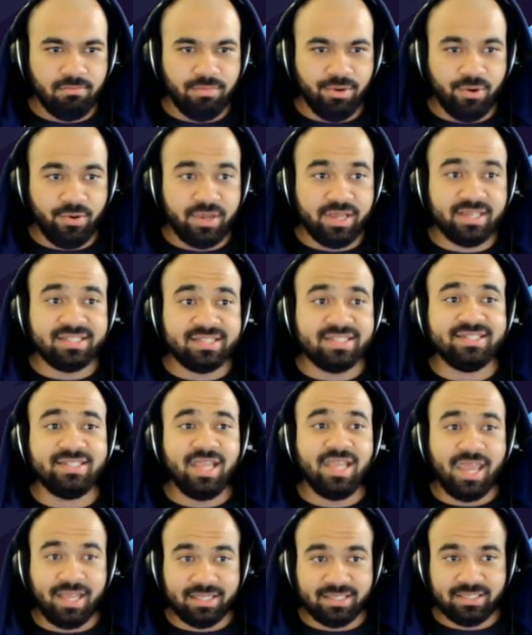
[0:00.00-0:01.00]
Bro, he is
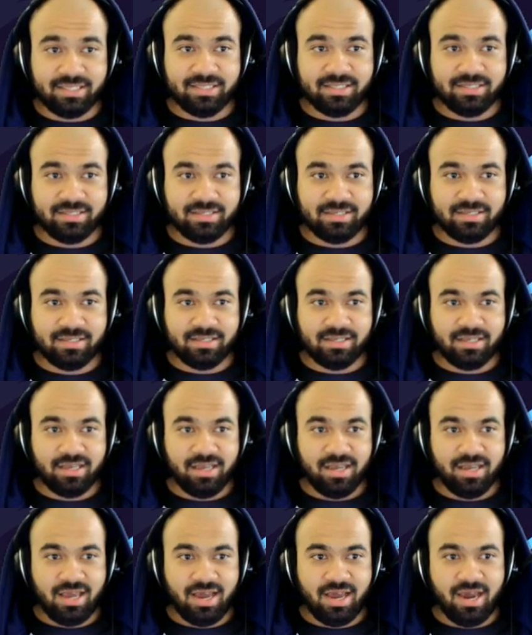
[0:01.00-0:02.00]
intense.
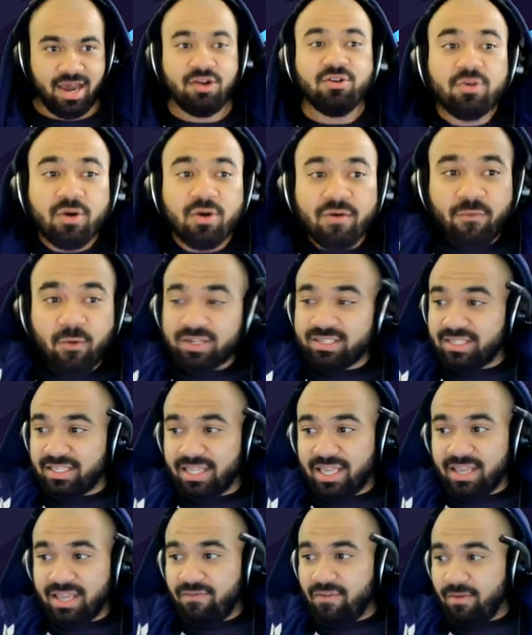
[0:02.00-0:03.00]
I don't know what voice
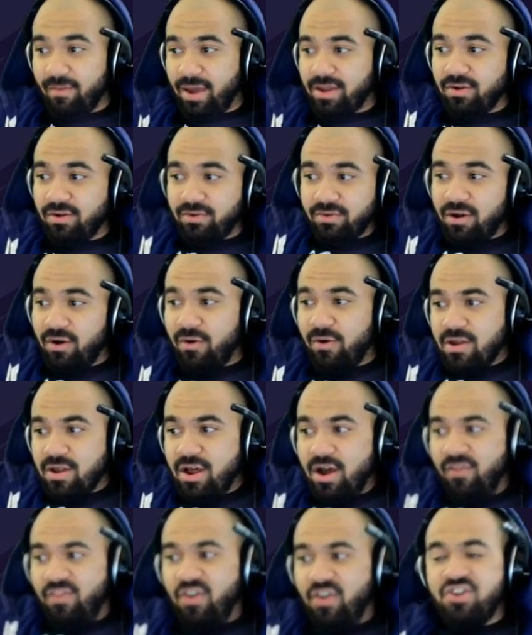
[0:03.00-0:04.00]
to give him. I don't know.
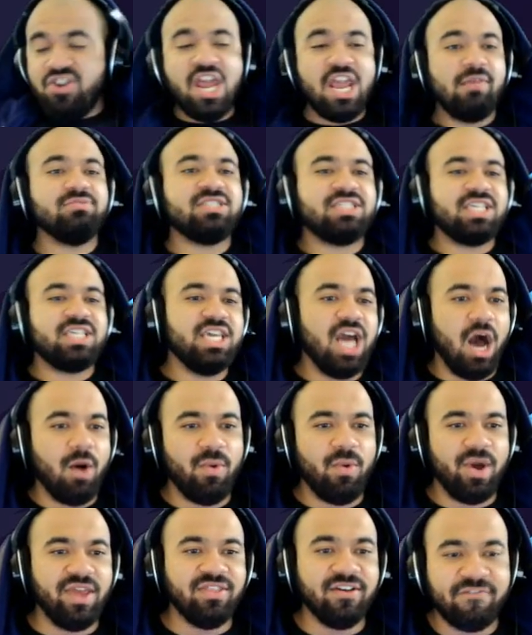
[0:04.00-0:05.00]
The name's
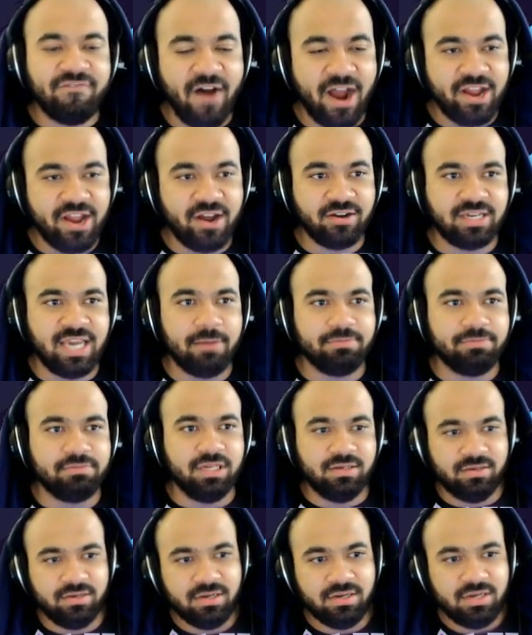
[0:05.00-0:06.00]
Kiawe, the fire
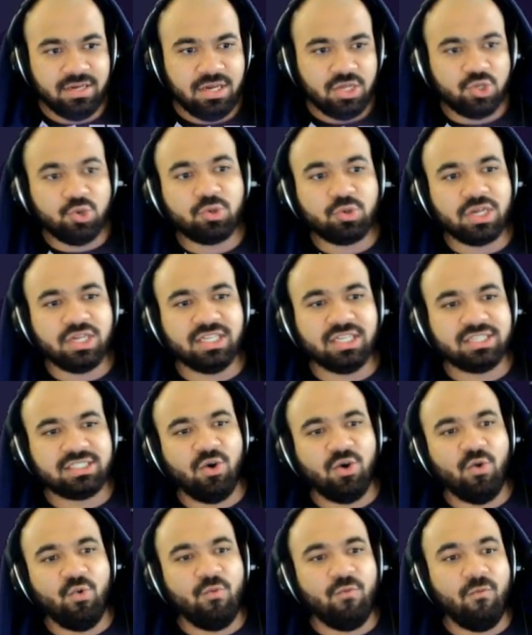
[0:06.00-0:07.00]
captain. You can get
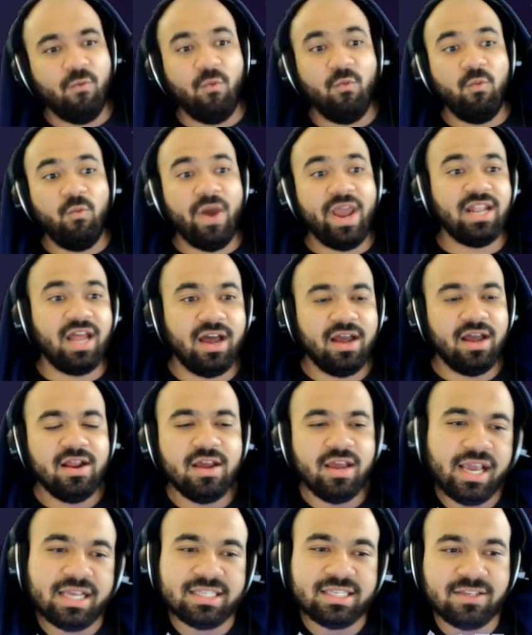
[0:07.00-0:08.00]
to Vela.
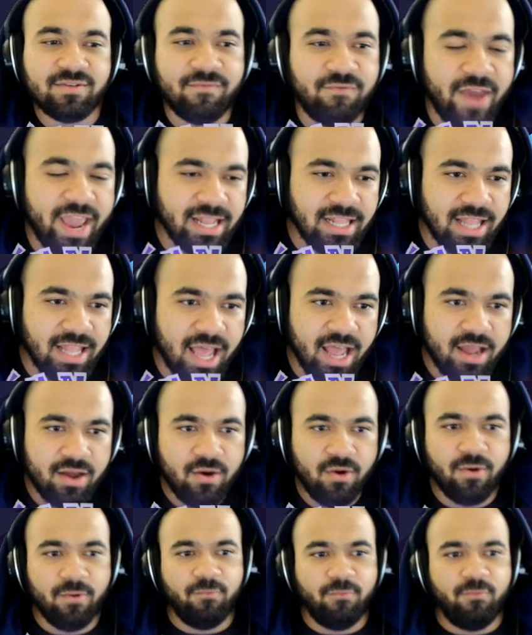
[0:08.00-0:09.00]
Is it Vela
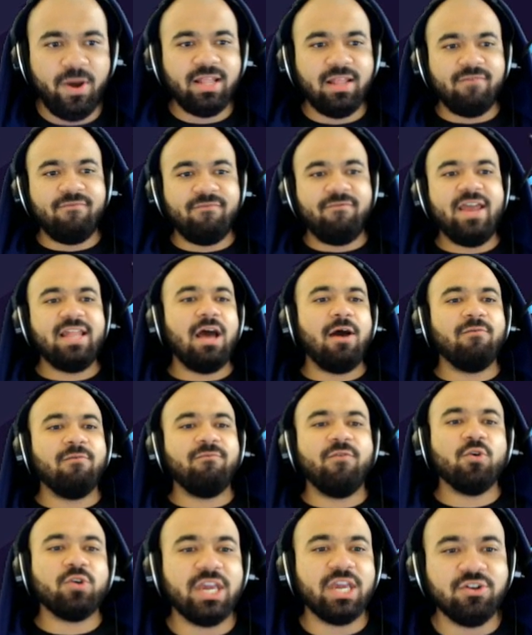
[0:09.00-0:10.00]
or Vela, Vela
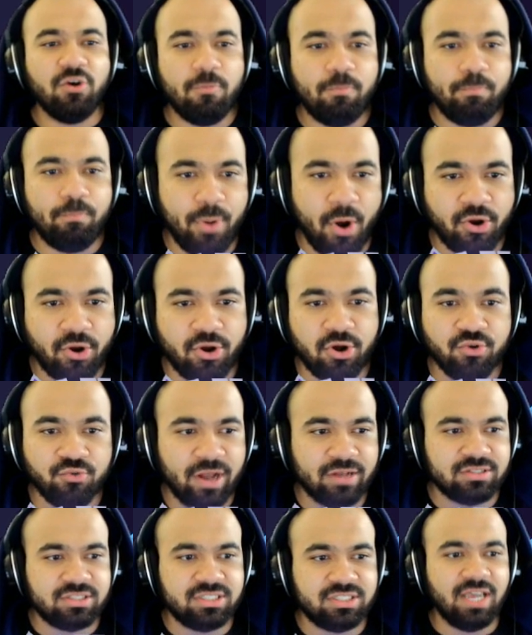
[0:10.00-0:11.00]
Volcano Park on
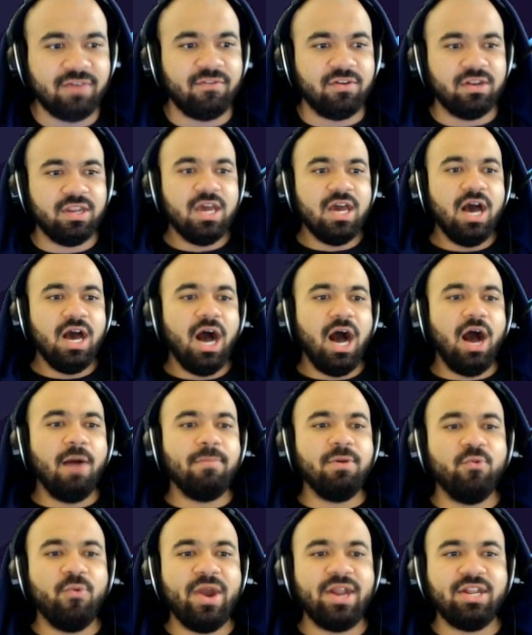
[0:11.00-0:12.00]
Route 7? I'll
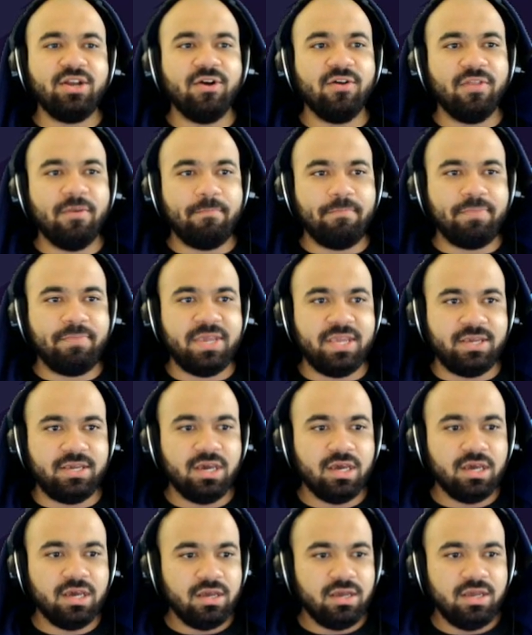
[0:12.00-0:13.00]
be waiting on the
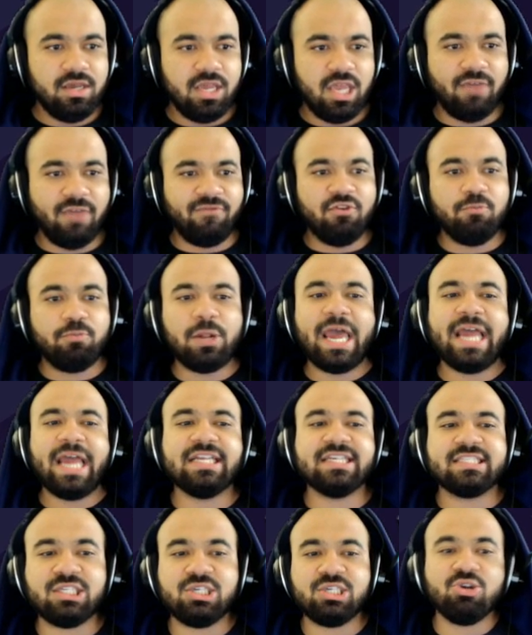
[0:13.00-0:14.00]
peak. If you plan
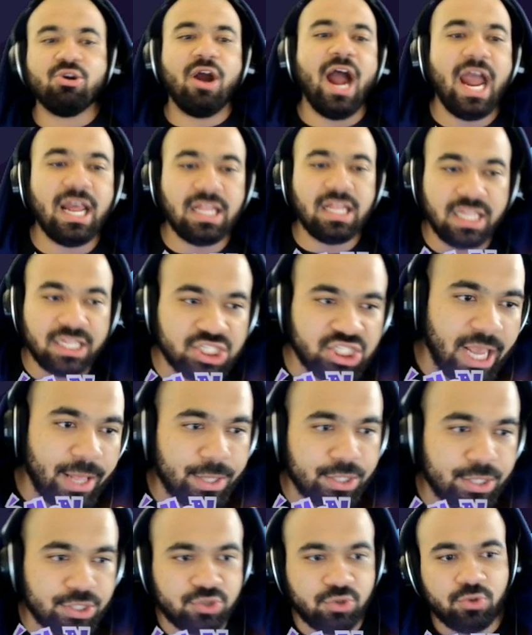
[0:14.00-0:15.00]
to see your island
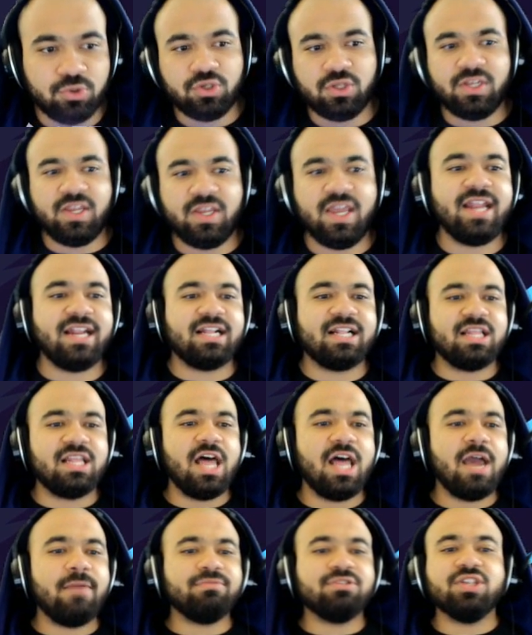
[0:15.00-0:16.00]
challenge through to the end,
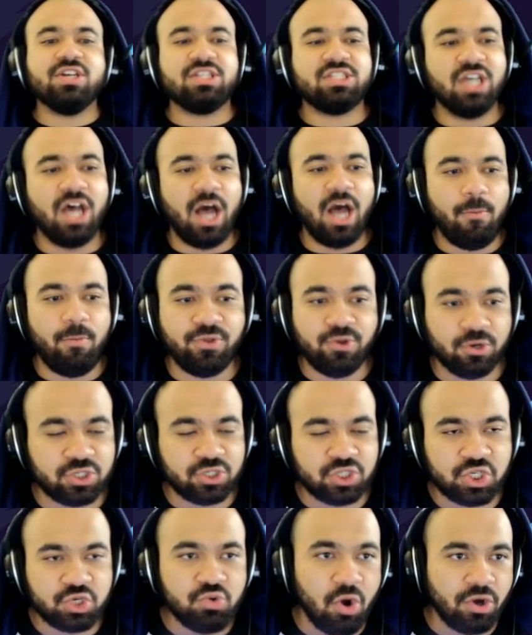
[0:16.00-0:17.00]
climb to the top with your
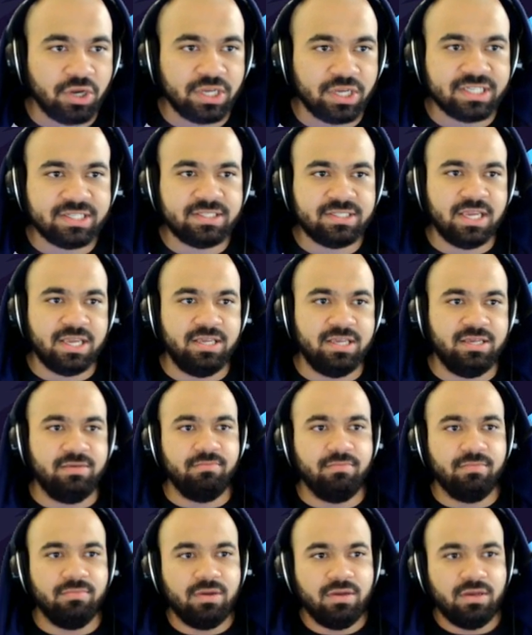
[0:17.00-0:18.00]
strongest
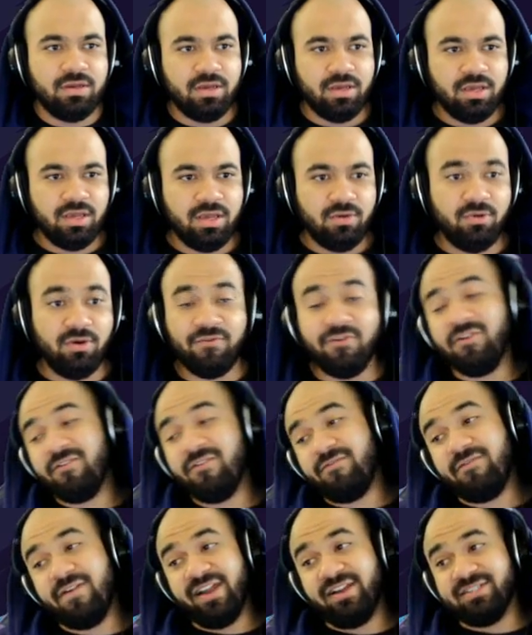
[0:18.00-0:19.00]
team. Well, if you're
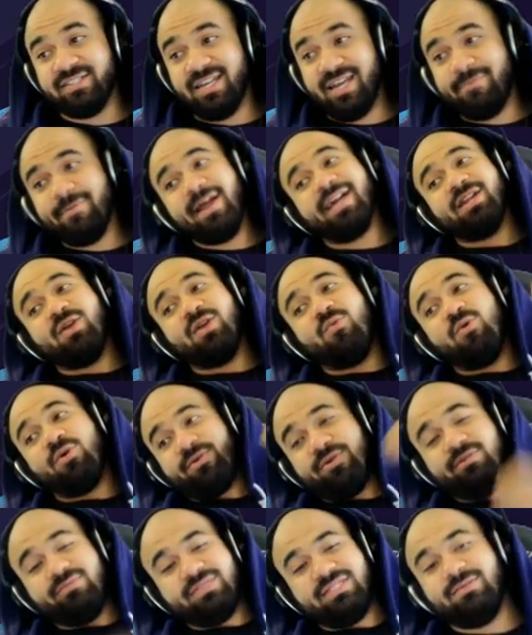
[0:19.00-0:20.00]
a fire type, I got a
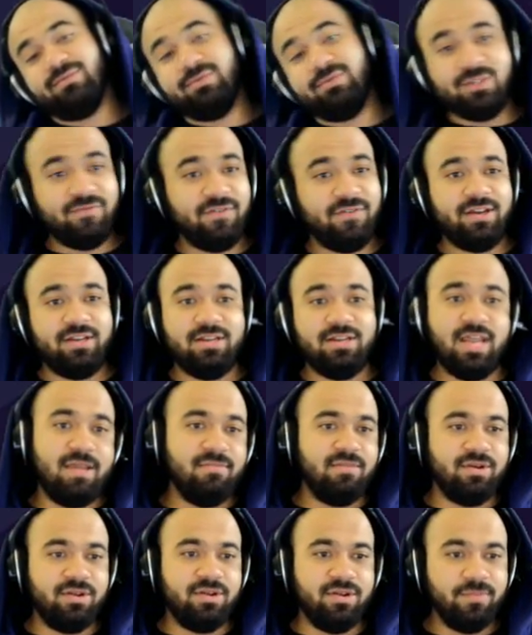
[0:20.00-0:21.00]
Waterium Z with your fucking
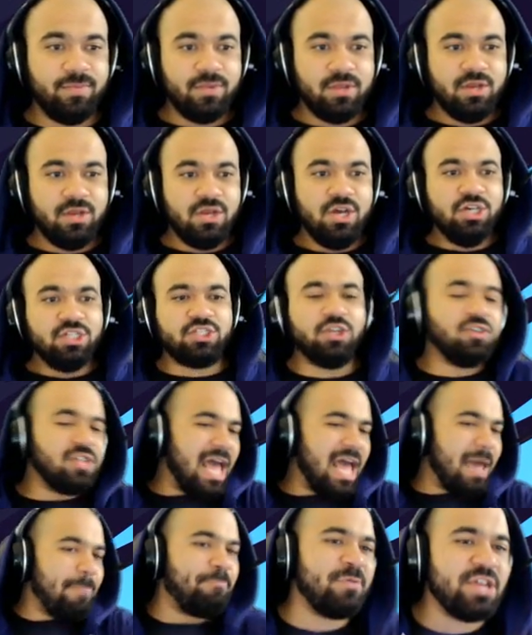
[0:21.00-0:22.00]
name on it. So
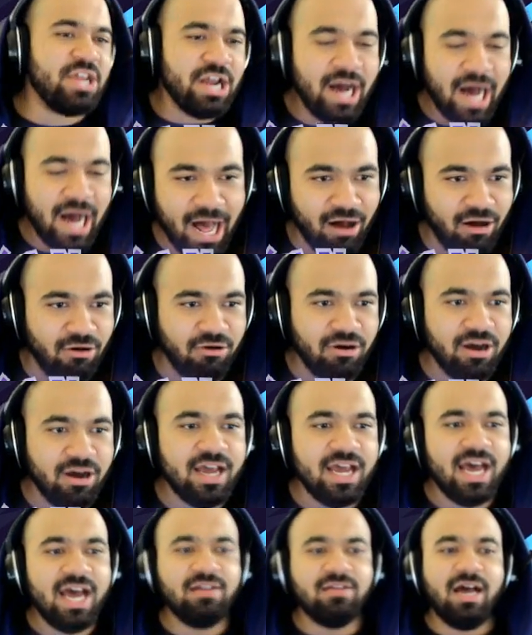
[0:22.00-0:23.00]
that how
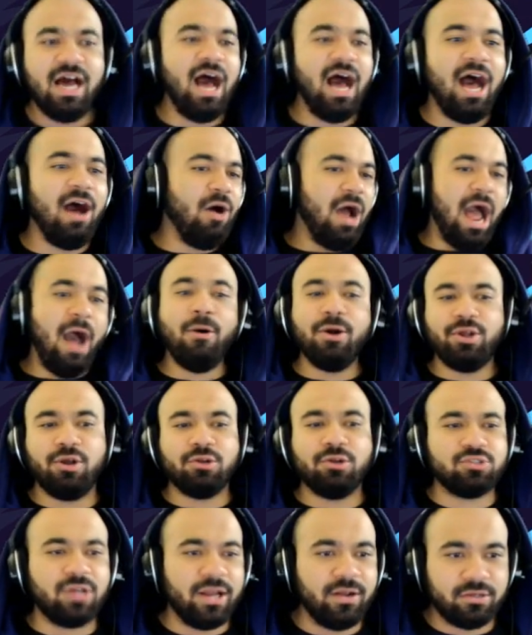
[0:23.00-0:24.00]
how, how are
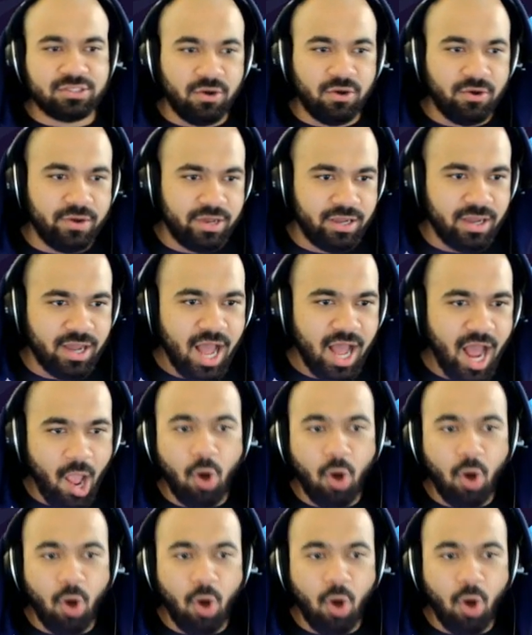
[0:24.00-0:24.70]
your trials going?